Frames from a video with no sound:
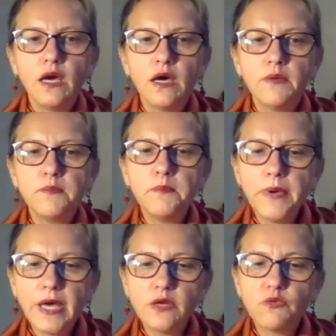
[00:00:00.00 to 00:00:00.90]

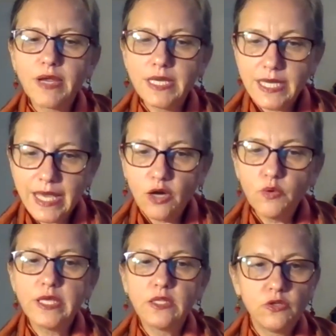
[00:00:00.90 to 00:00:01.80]
But right
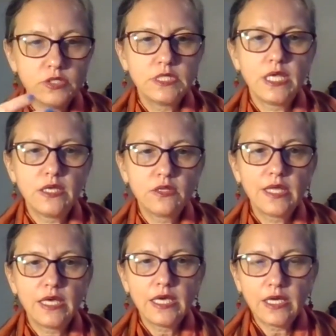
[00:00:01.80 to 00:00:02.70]
now it looks like
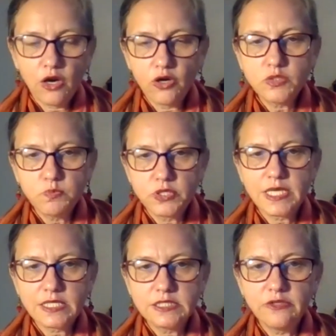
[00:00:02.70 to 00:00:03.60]
they are
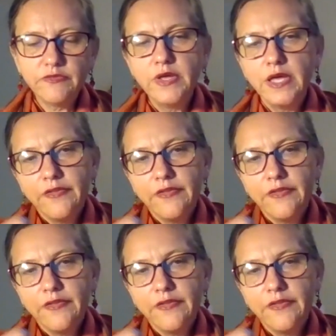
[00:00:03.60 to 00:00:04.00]
protective.